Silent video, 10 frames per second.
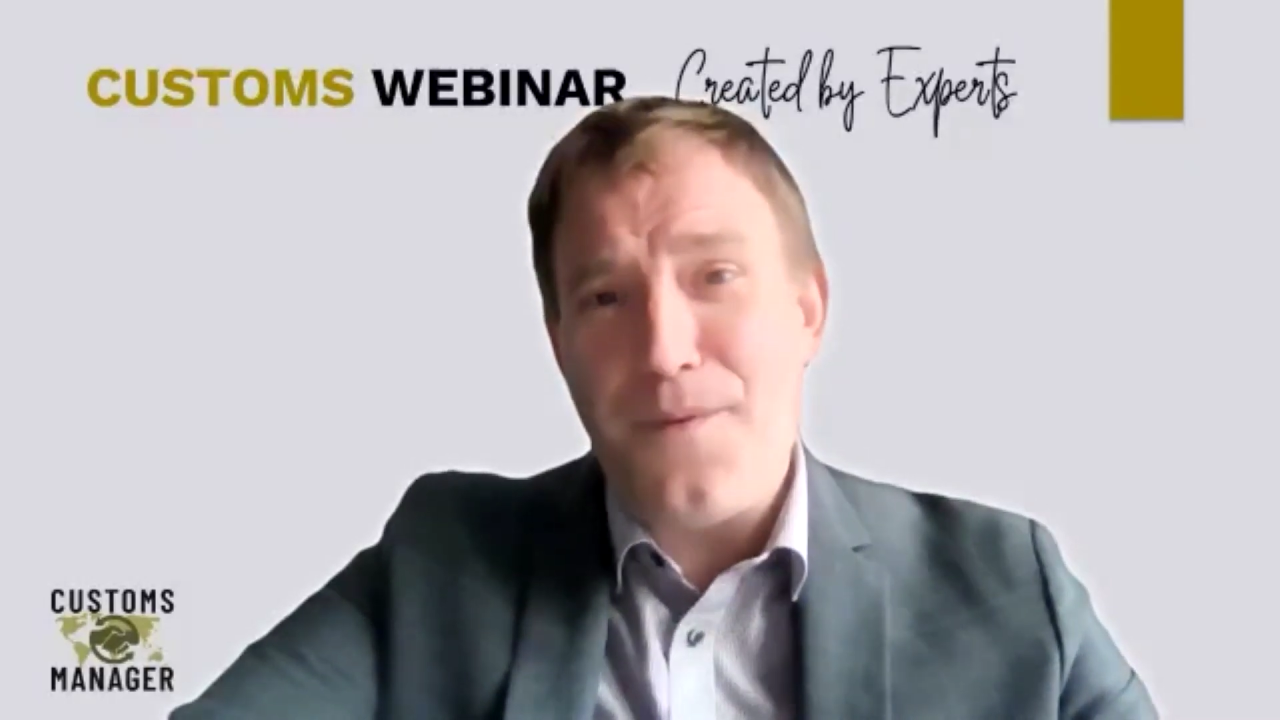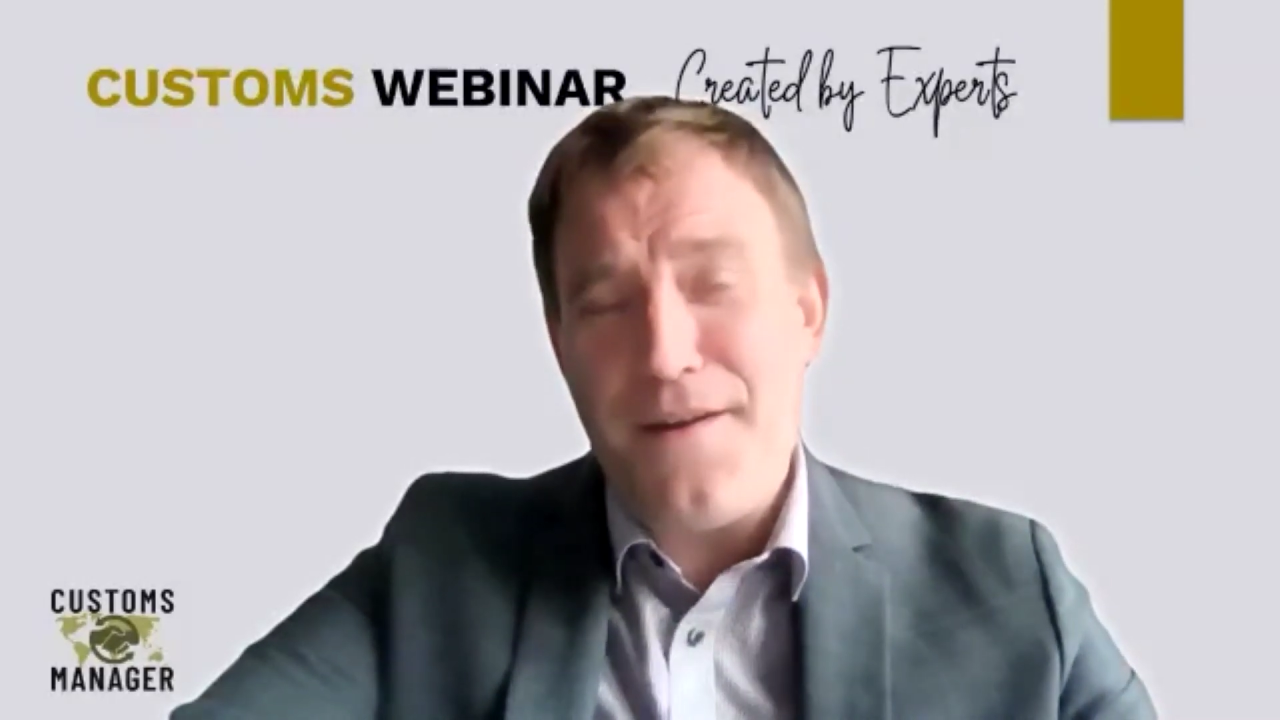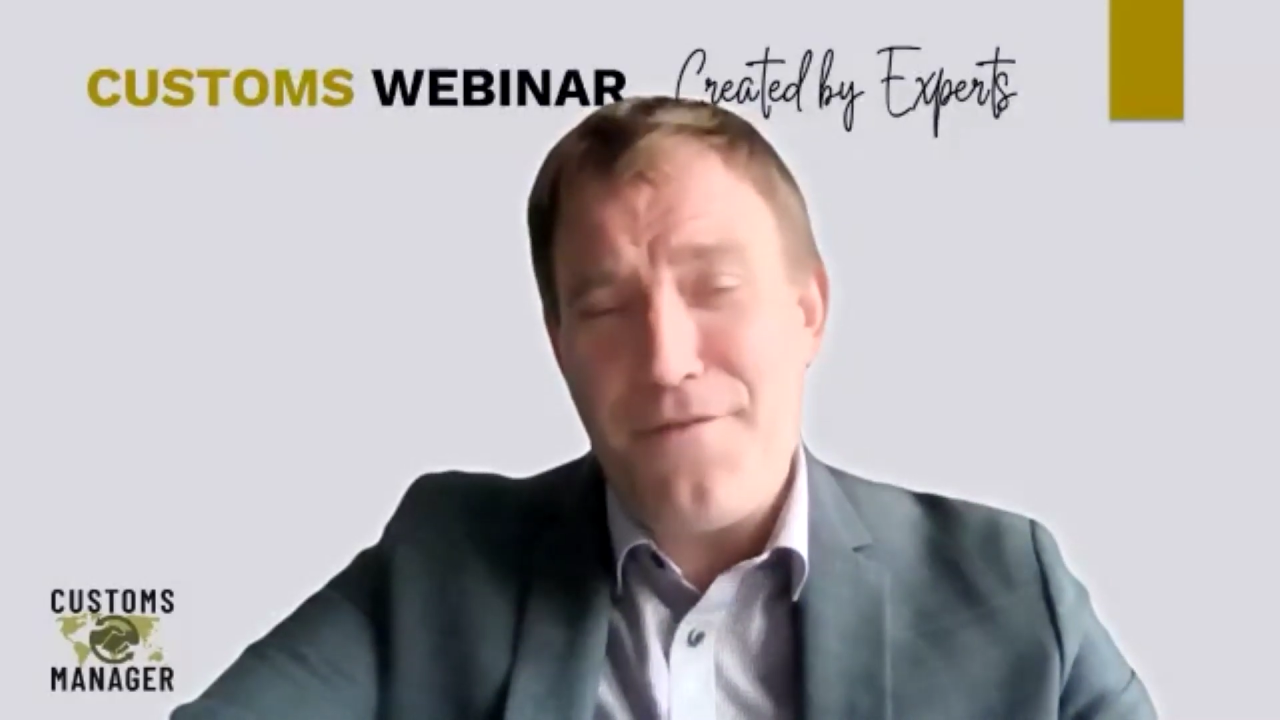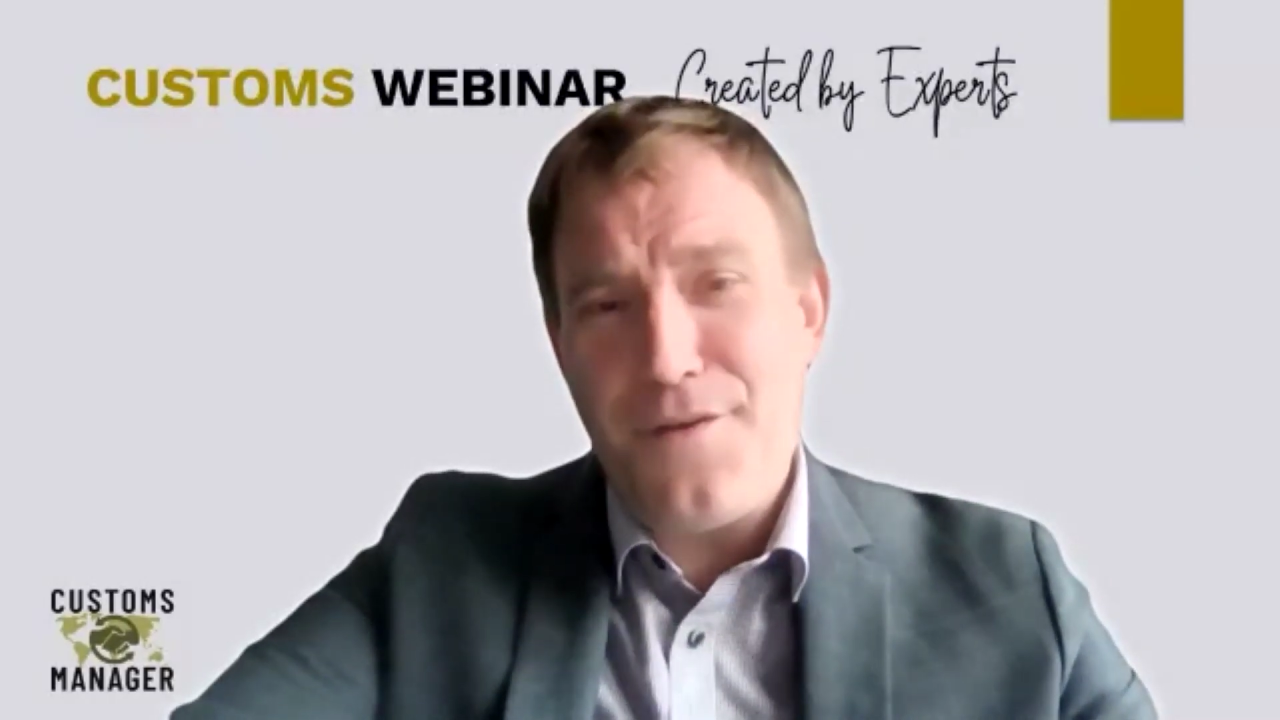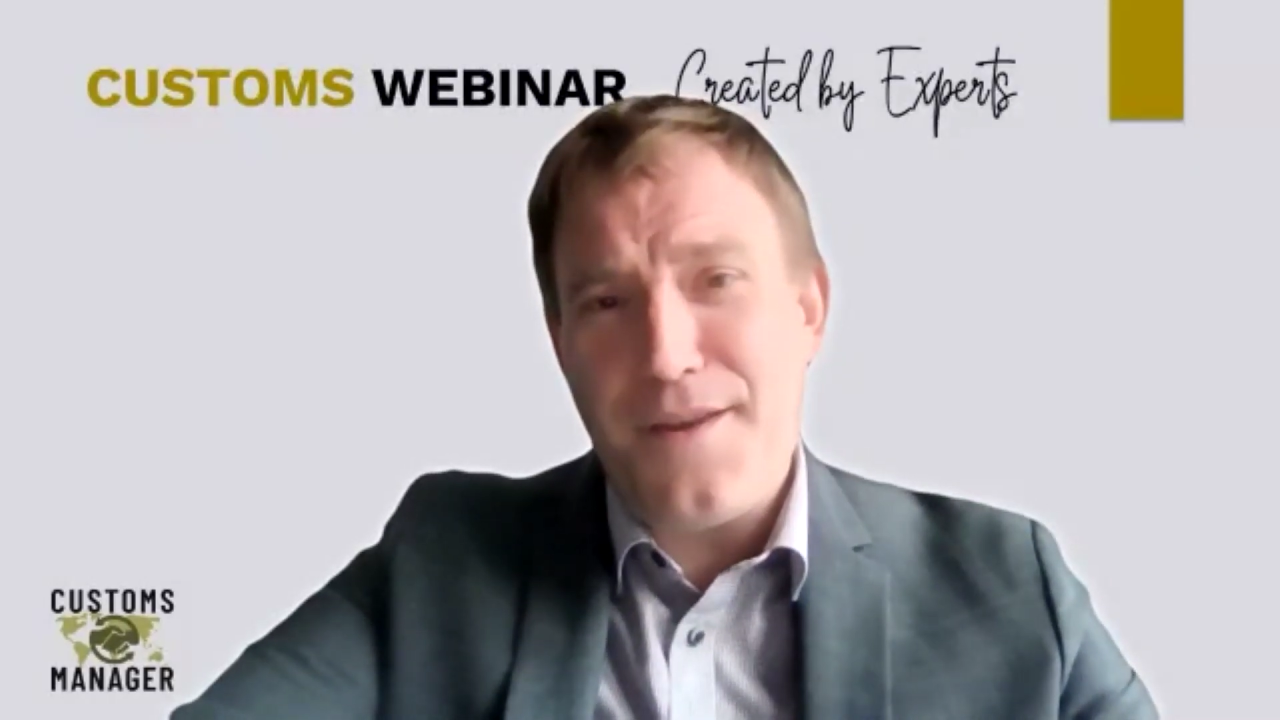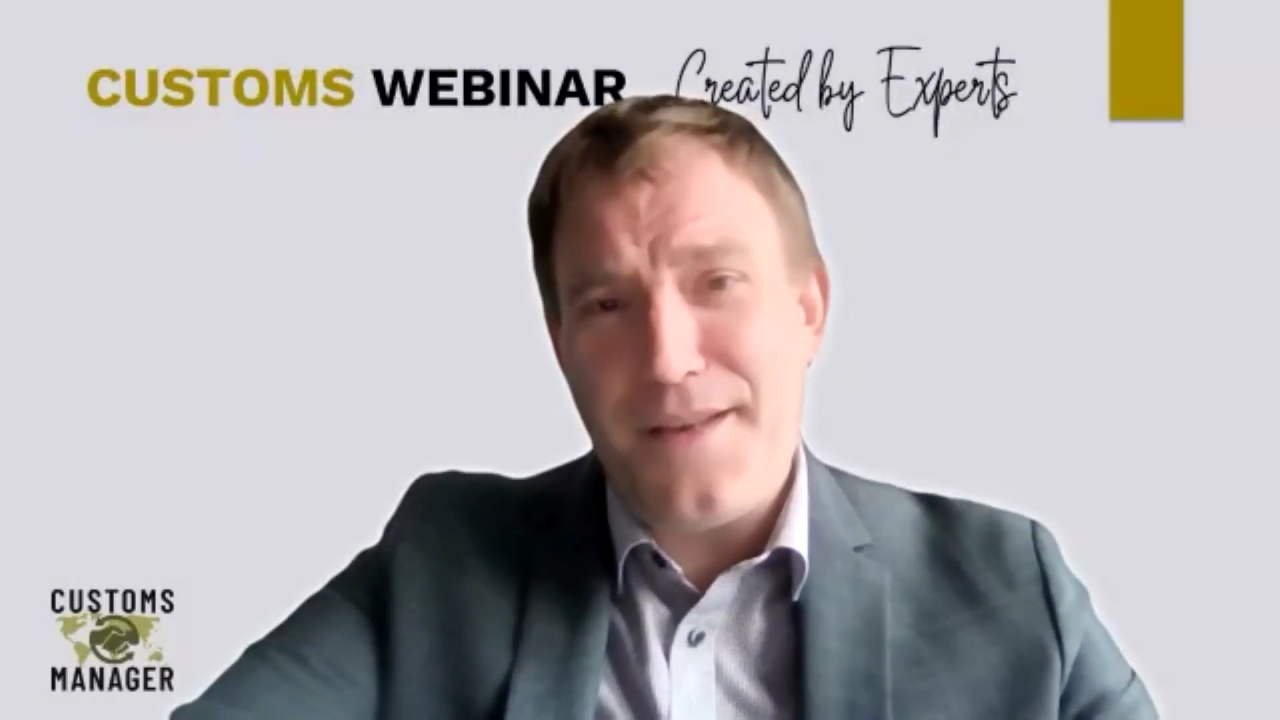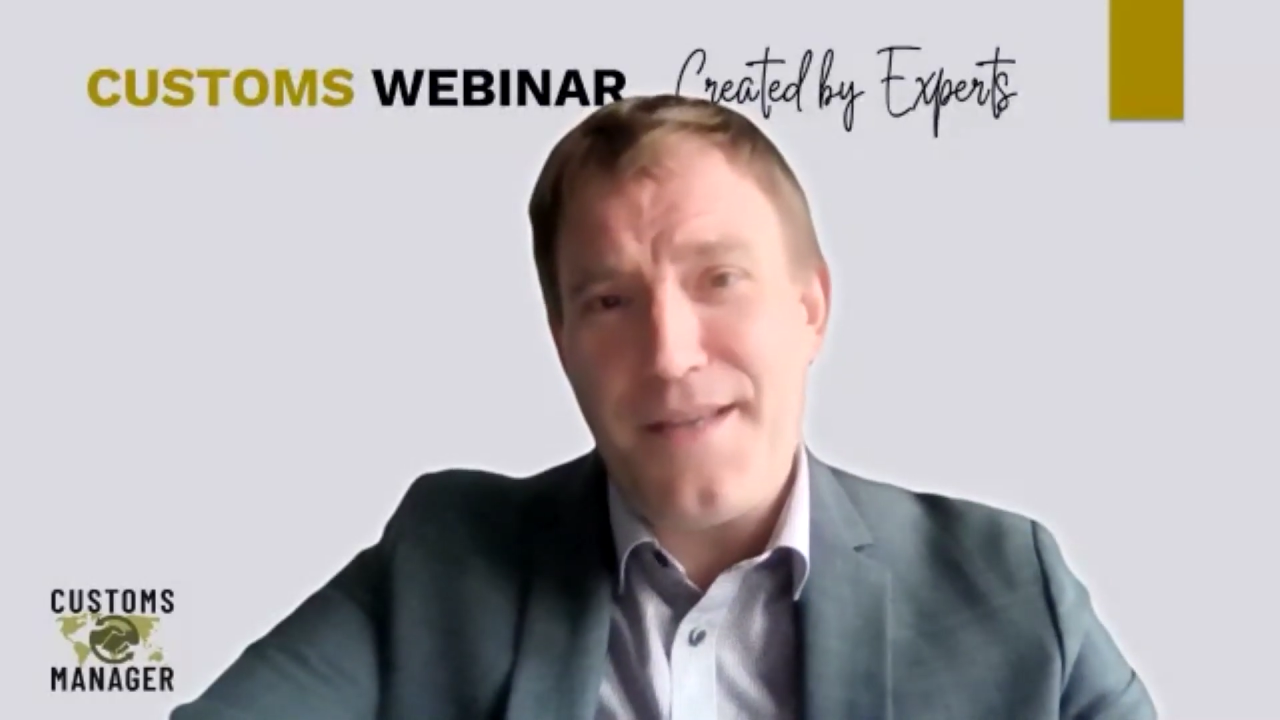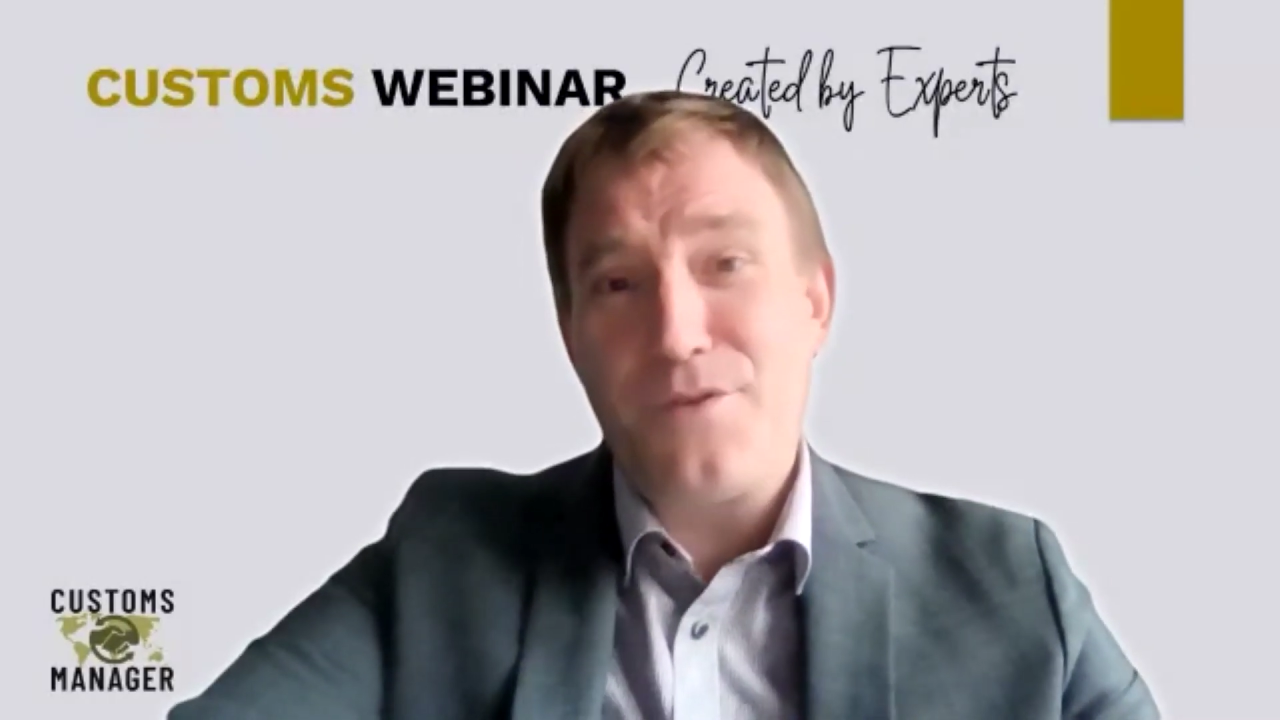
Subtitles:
everything that